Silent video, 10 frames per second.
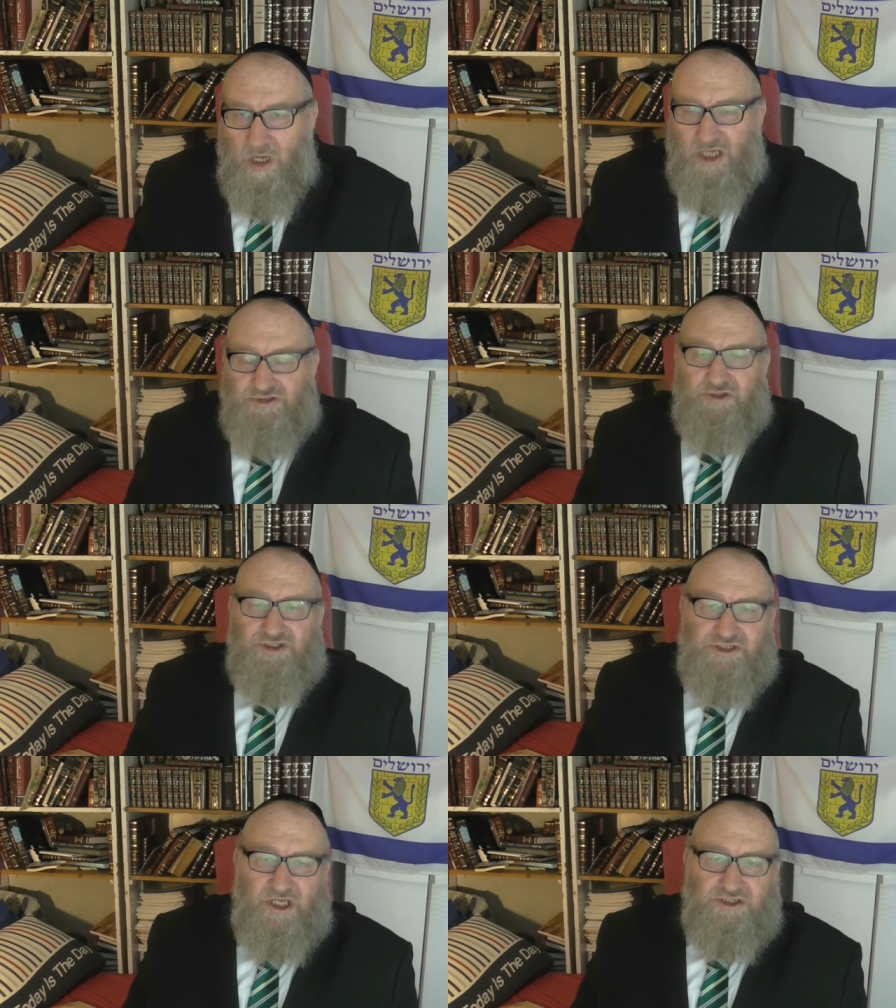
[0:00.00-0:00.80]
As we
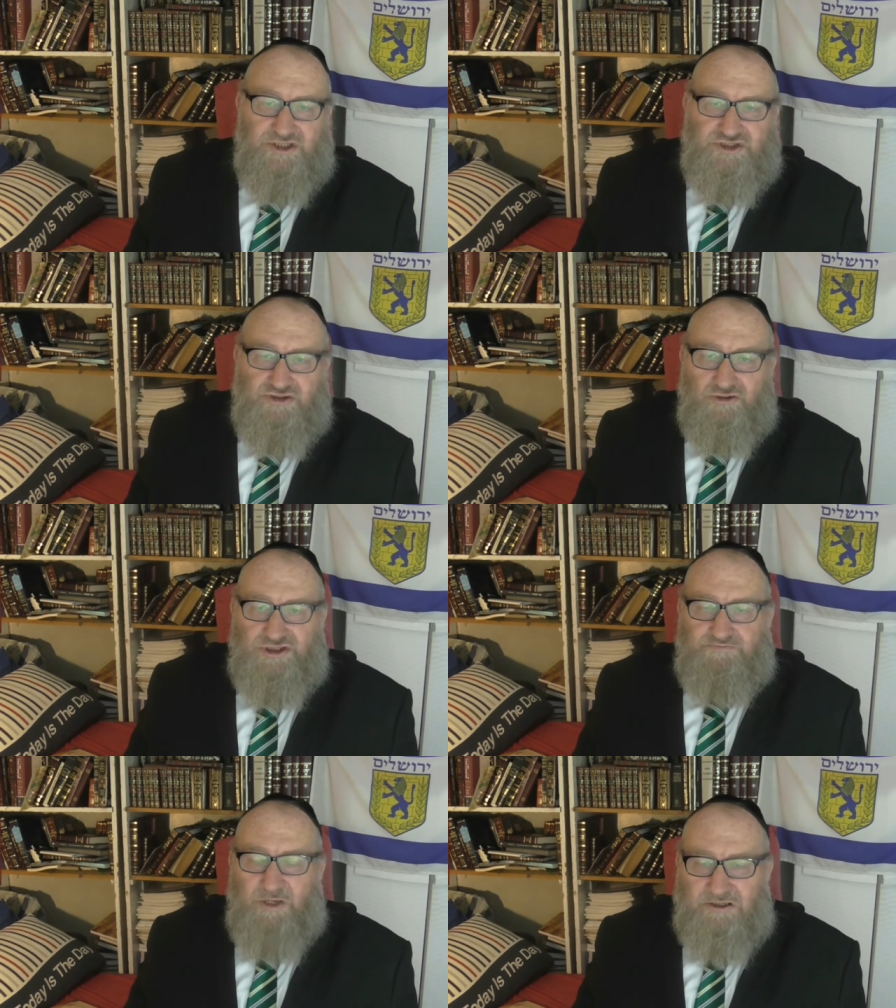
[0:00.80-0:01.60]
said, this is
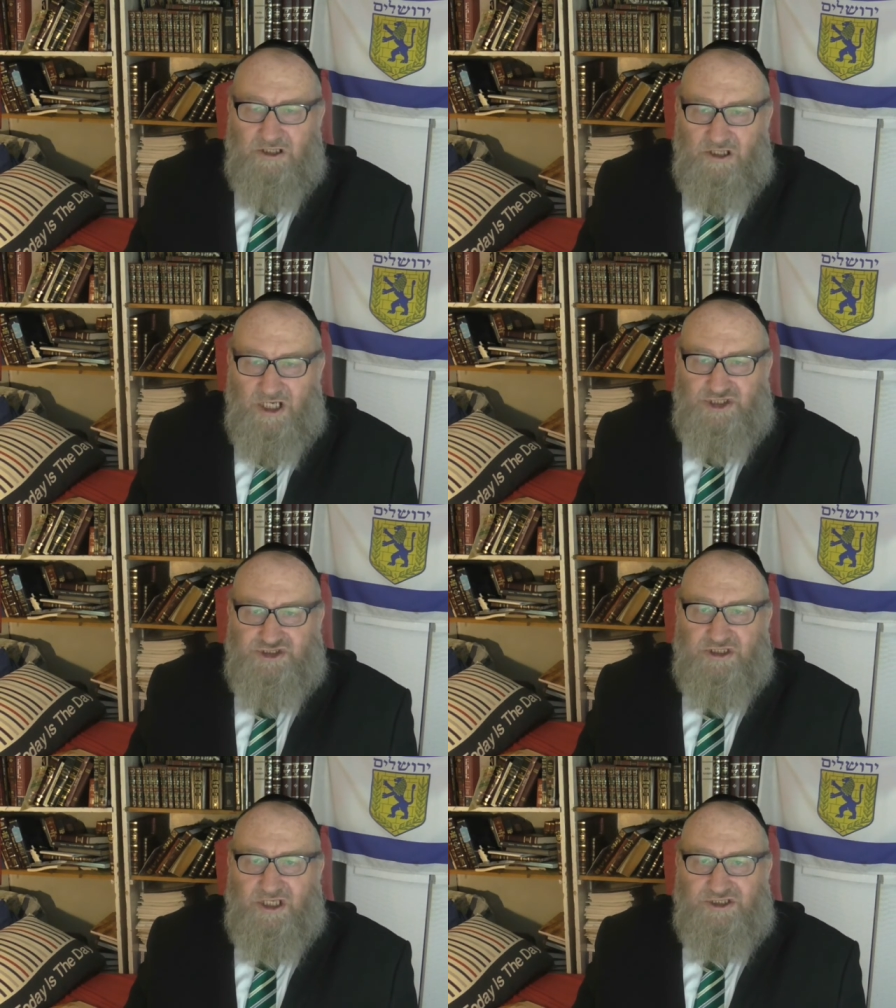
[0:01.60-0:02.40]
all
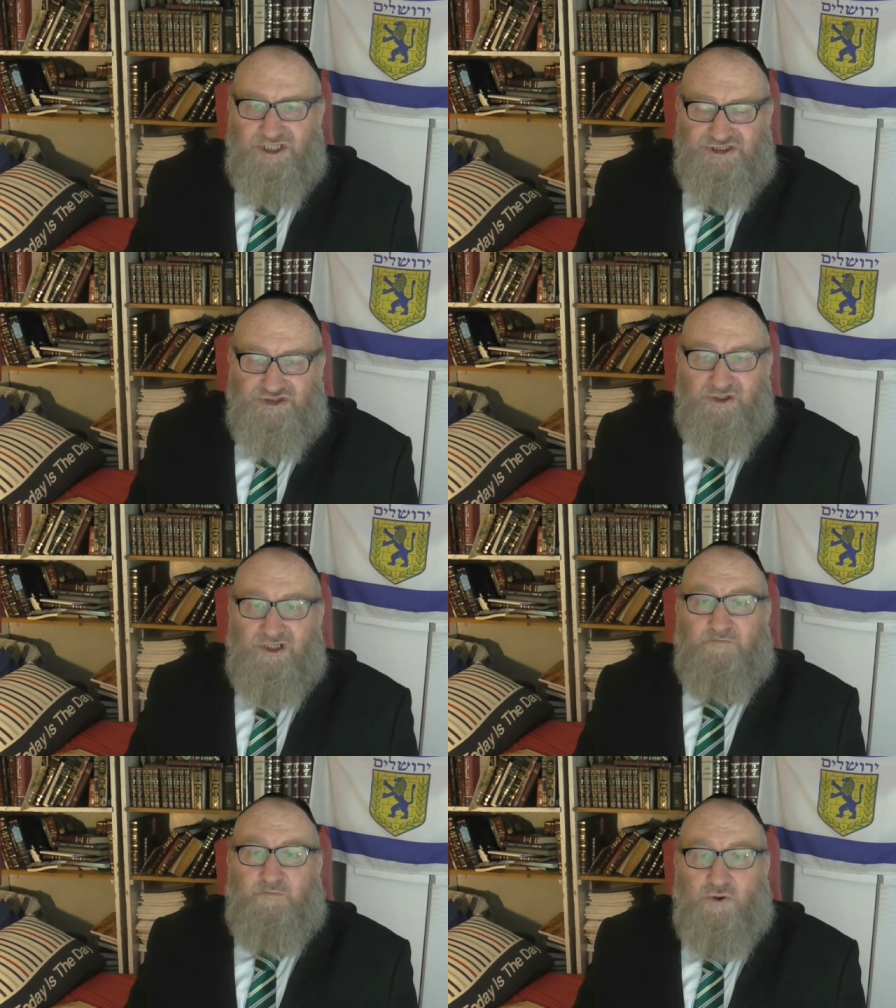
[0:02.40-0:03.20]
speculation and doesn't
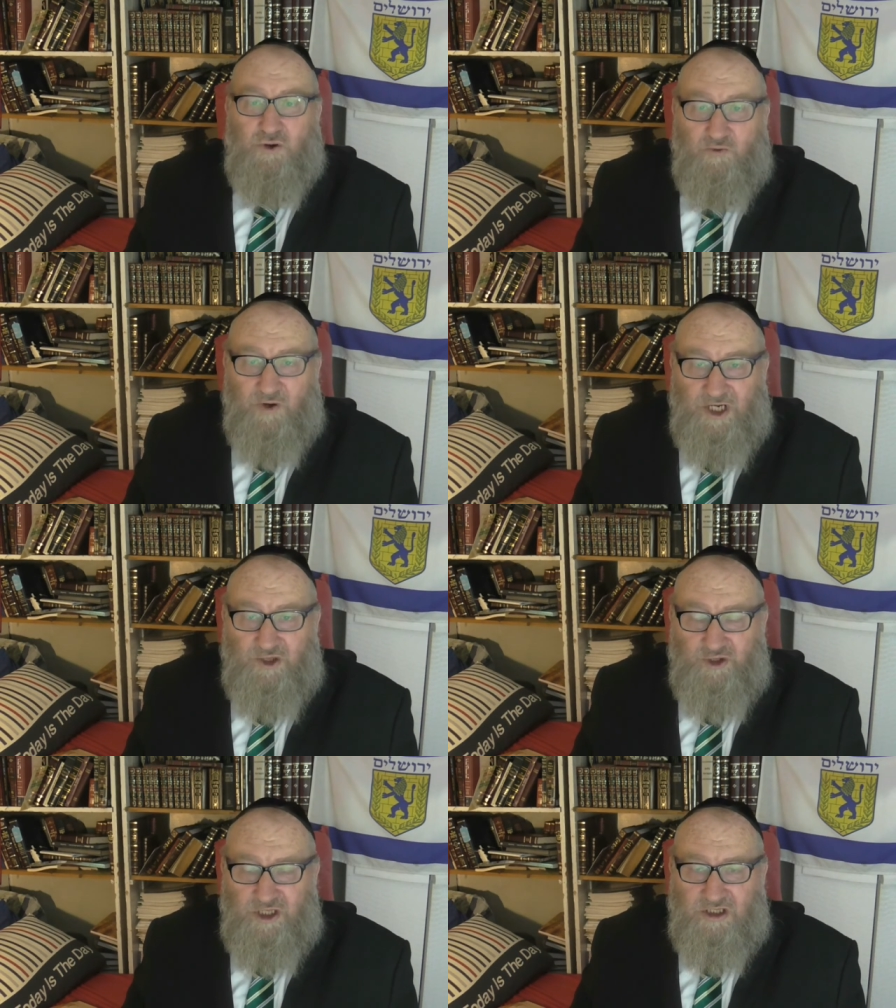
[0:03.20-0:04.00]
really prove
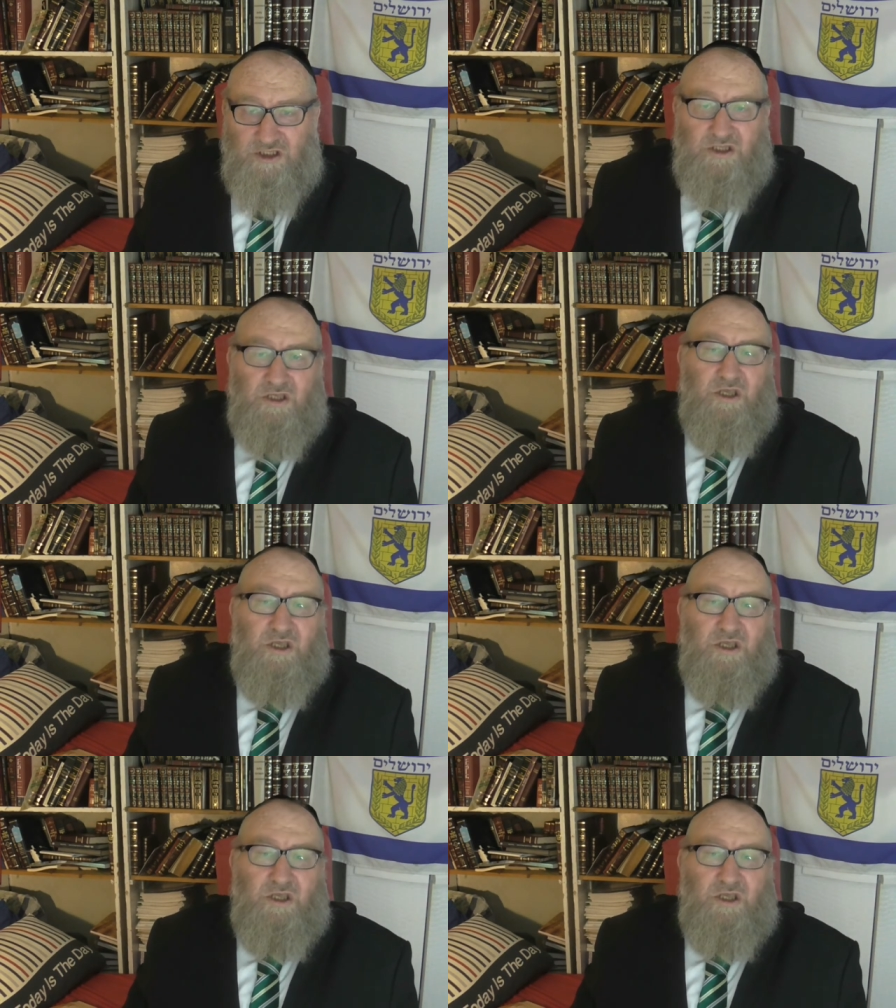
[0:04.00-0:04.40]
anything,